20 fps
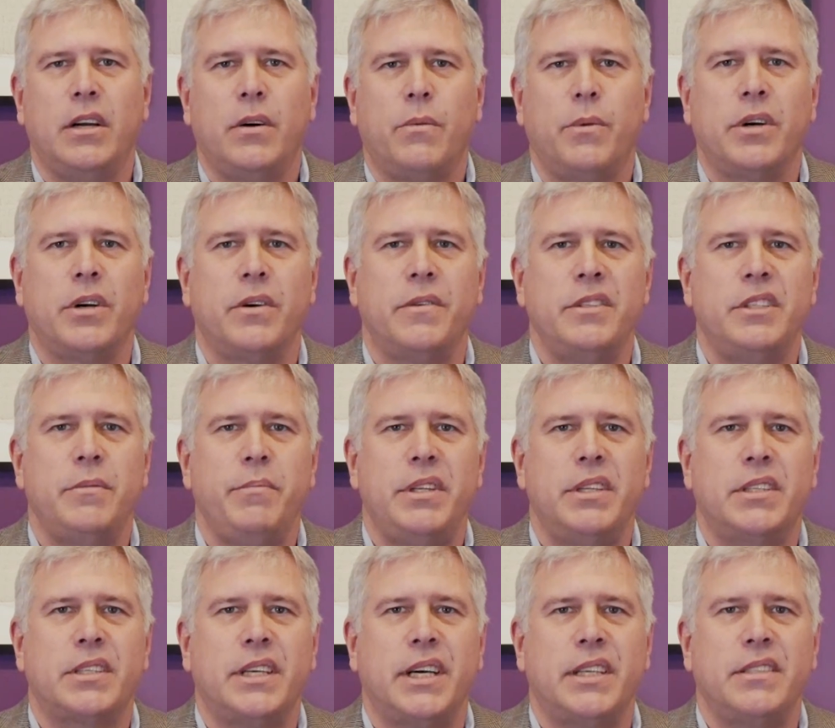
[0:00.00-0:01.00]
We're going to be
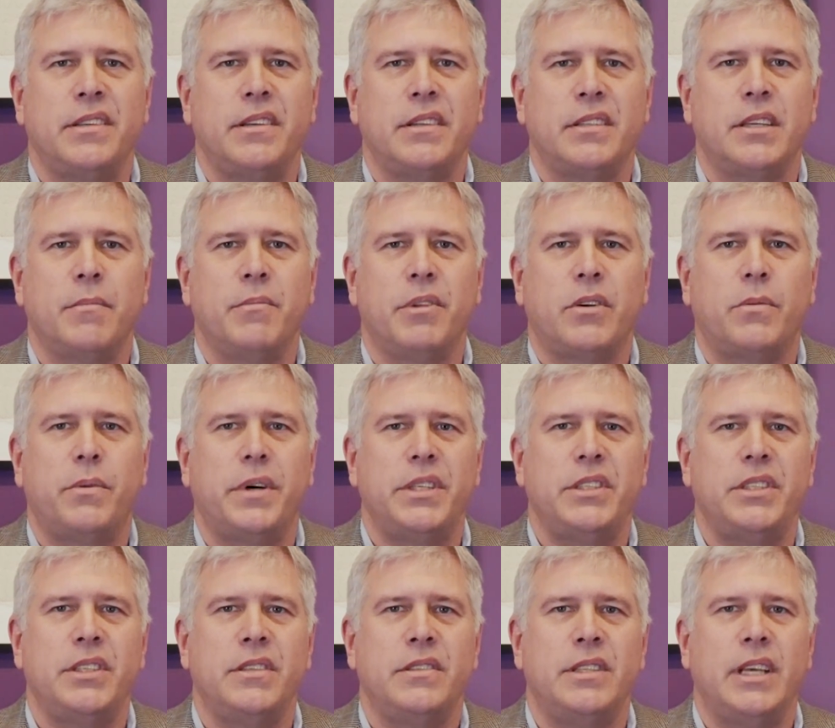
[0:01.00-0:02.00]
discussing some of the
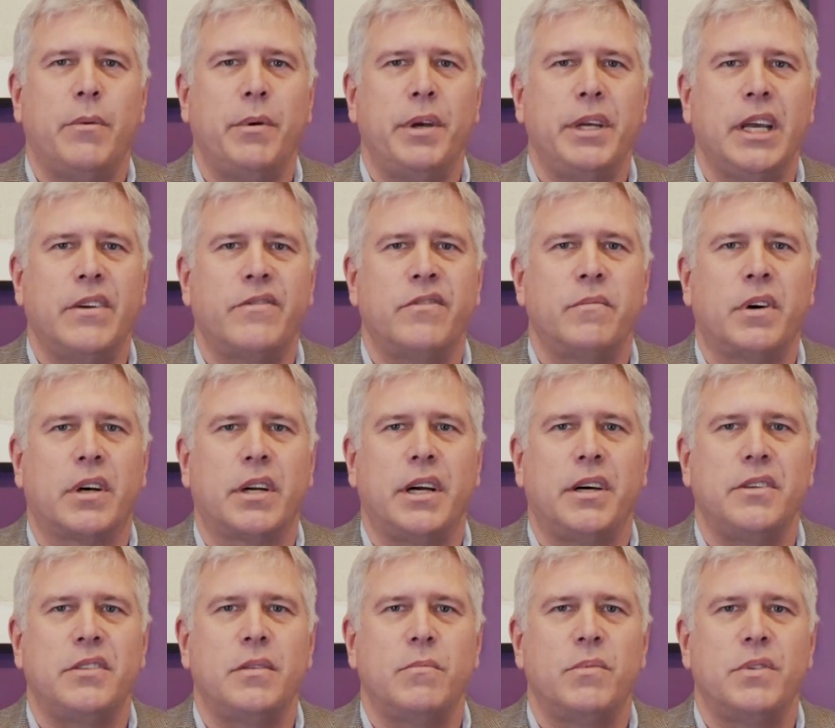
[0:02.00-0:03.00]
questions that we get from our
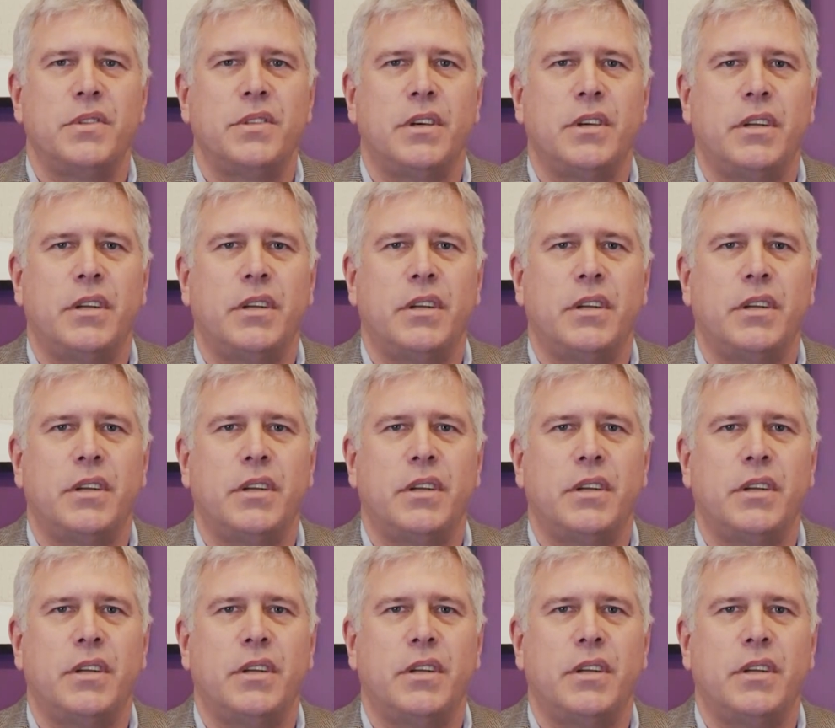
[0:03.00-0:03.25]
customers